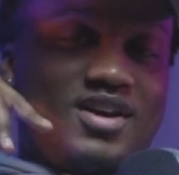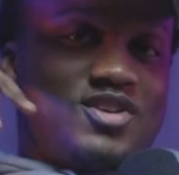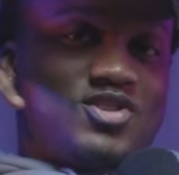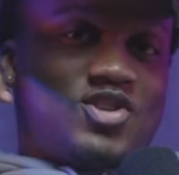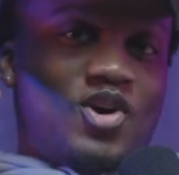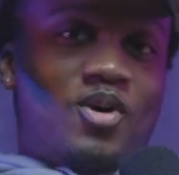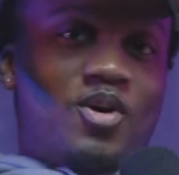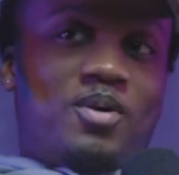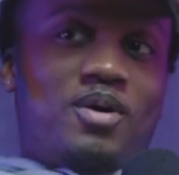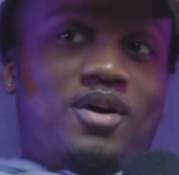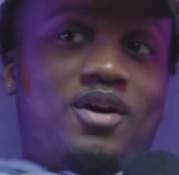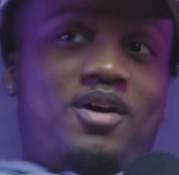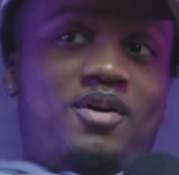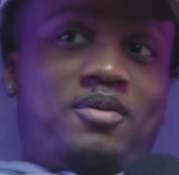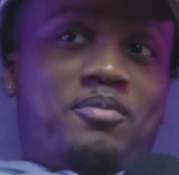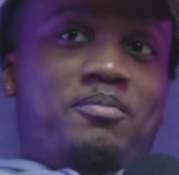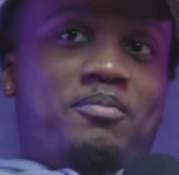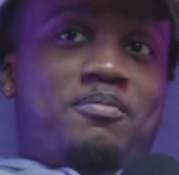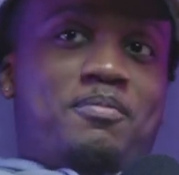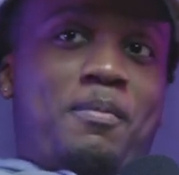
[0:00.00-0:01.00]
So,
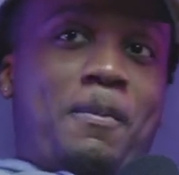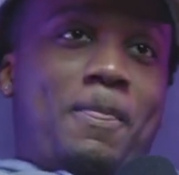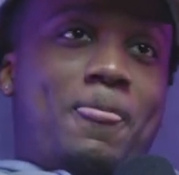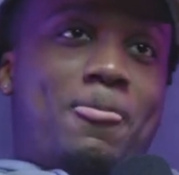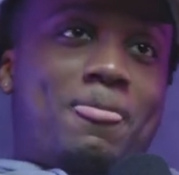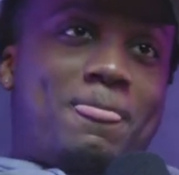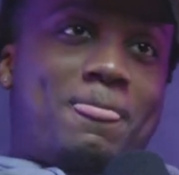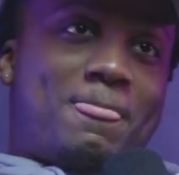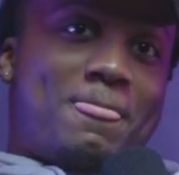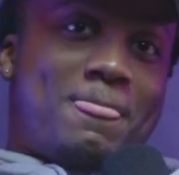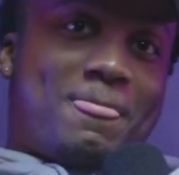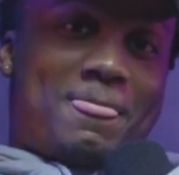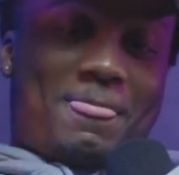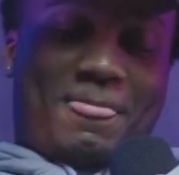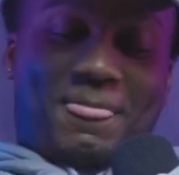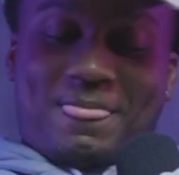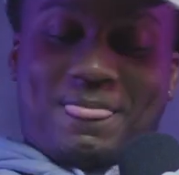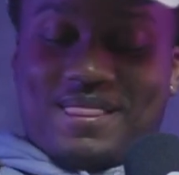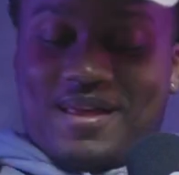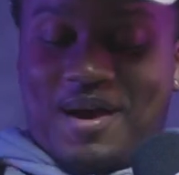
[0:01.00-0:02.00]
um, you better be
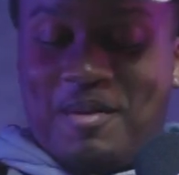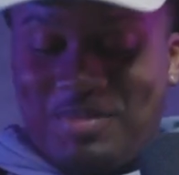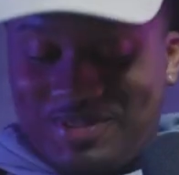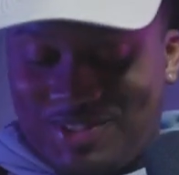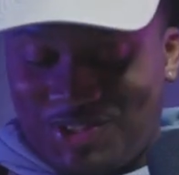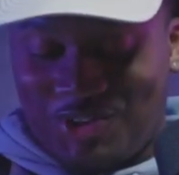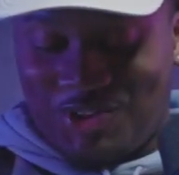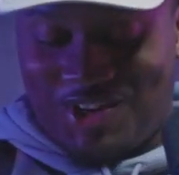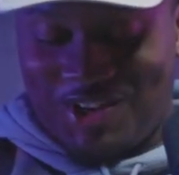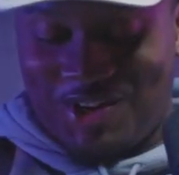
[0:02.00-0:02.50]
right. I'm about to look